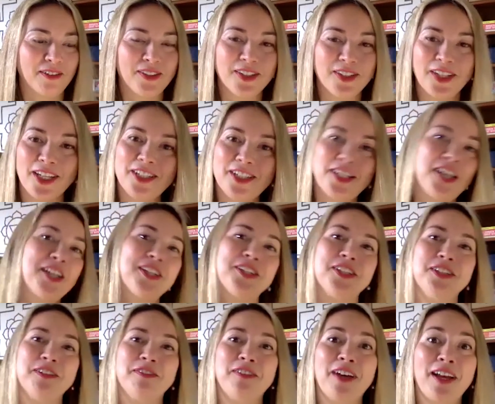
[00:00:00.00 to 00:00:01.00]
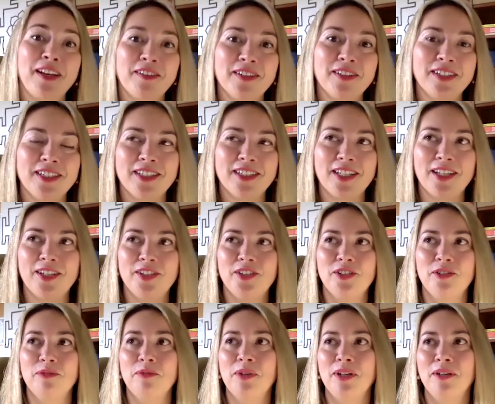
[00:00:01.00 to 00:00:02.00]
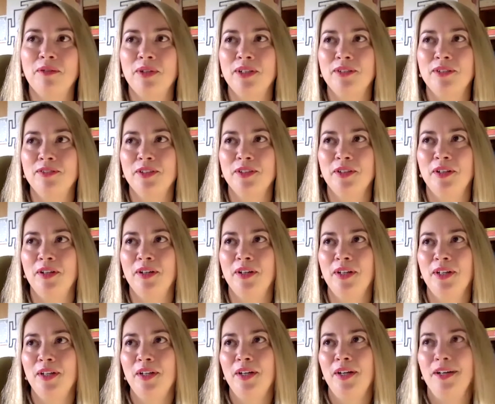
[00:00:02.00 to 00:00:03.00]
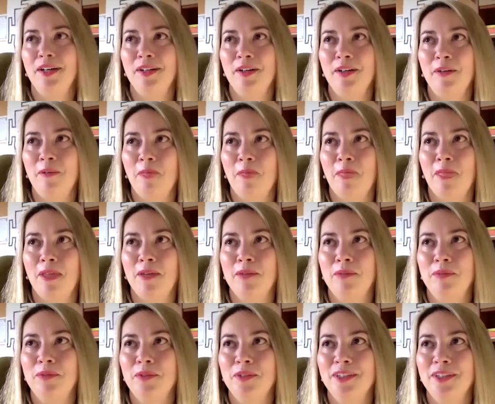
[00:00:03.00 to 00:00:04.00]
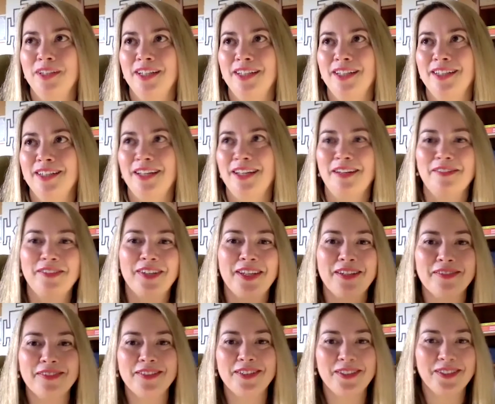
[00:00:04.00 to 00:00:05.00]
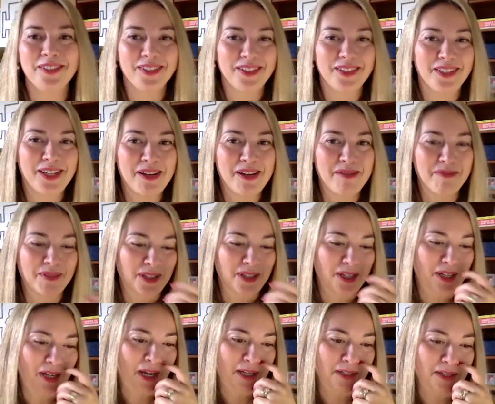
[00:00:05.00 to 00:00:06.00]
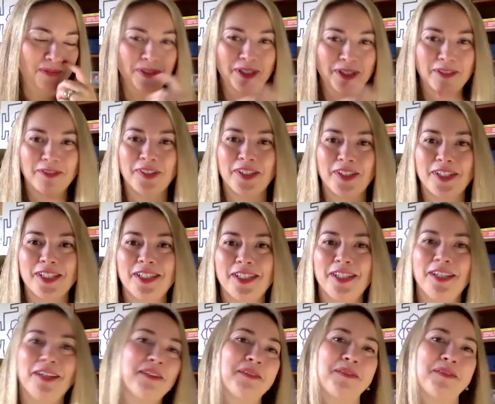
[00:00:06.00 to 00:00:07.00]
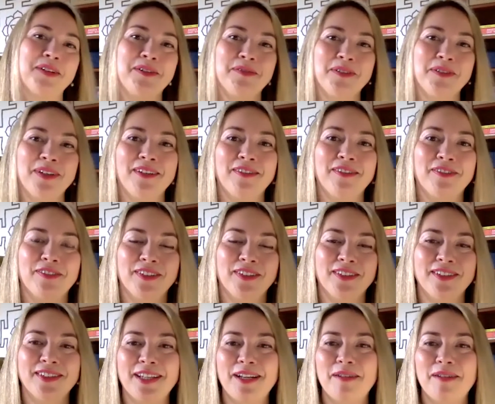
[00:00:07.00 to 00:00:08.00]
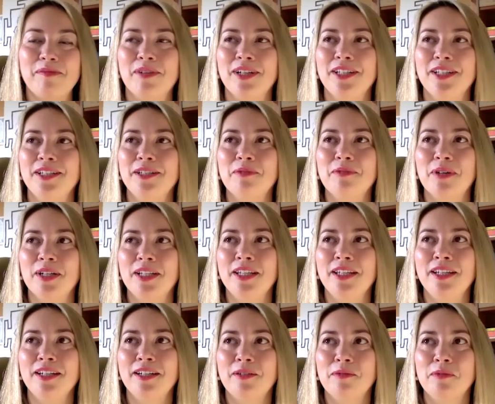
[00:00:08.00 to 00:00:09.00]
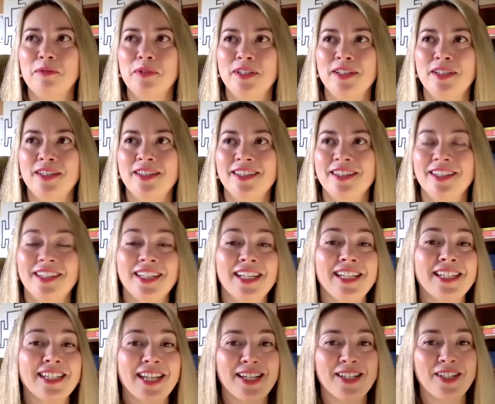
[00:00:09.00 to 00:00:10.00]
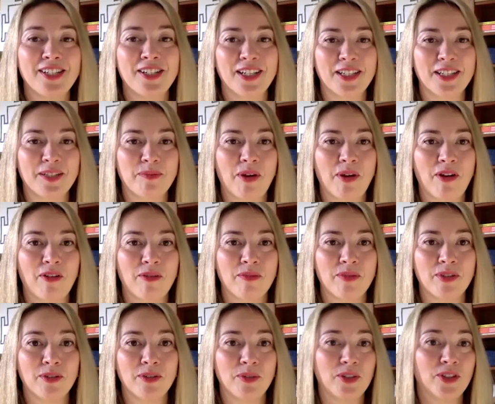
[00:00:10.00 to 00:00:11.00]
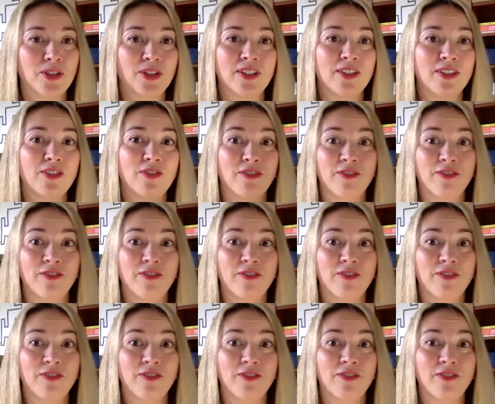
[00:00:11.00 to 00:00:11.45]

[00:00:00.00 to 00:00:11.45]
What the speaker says: intention, the value and intention, one of the books that I have given to the team at the academy in the first year when we've celebrated 1 year was The Intention Experiment, which is a